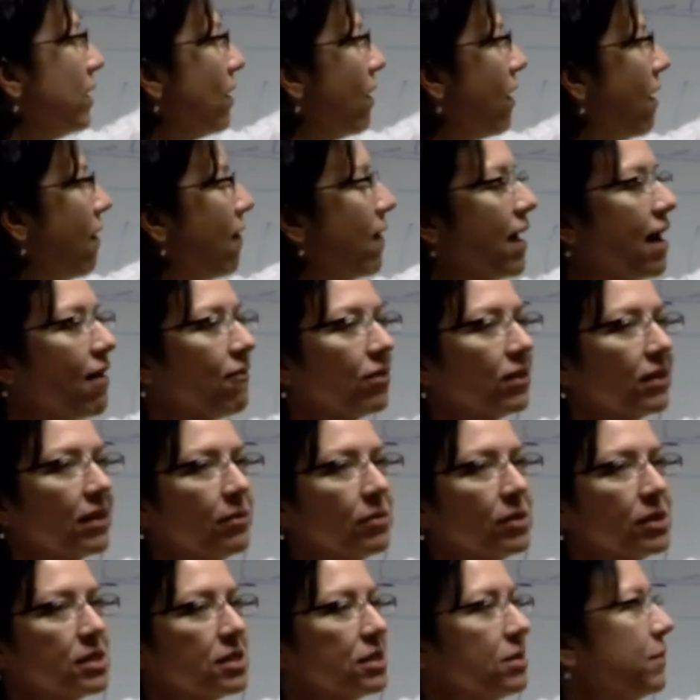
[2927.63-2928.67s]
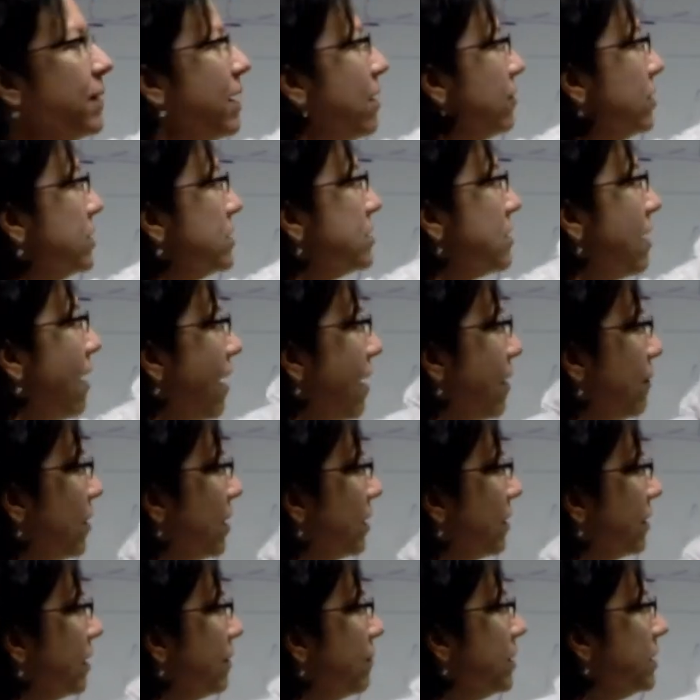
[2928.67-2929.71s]
We all have a limited amount of
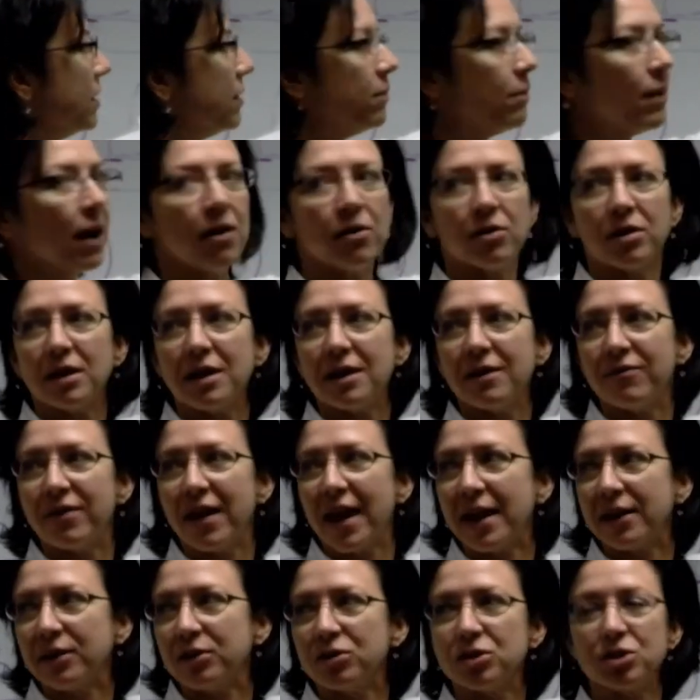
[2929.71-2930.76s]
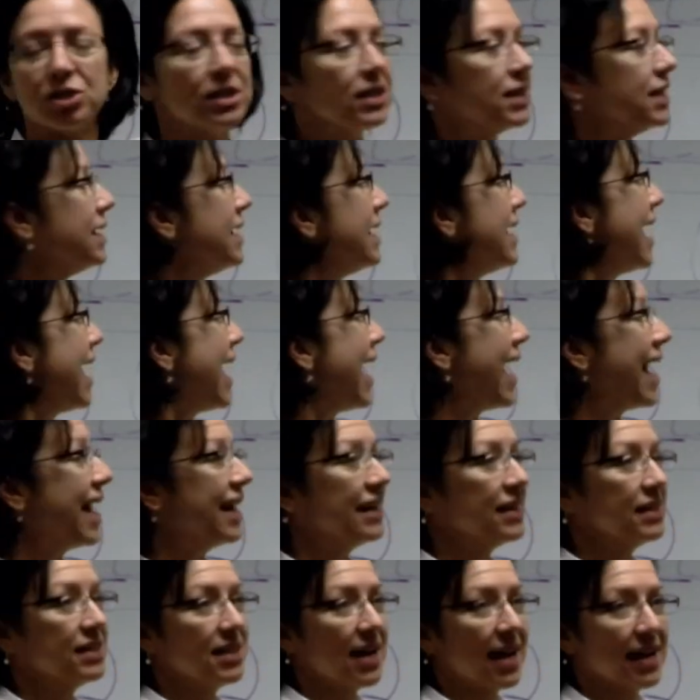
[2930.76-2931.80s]
time, a limited amount of energy
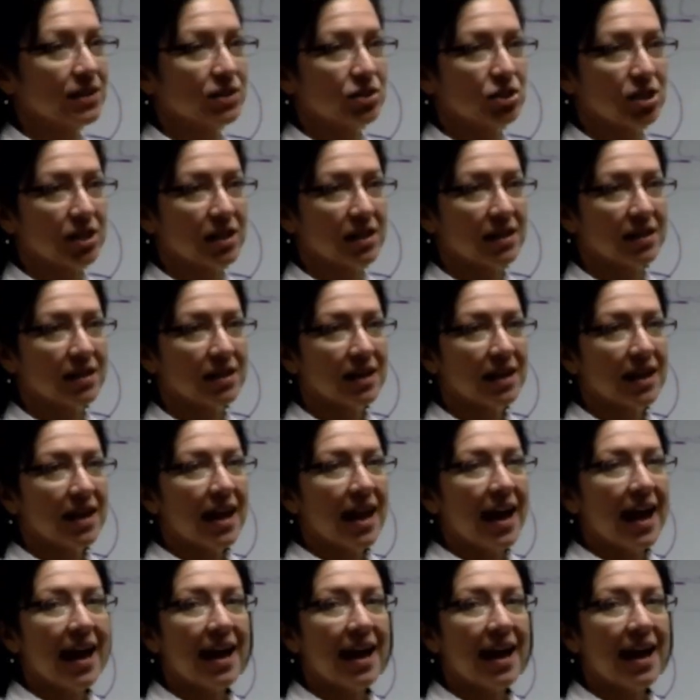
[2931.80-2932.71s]
and attention.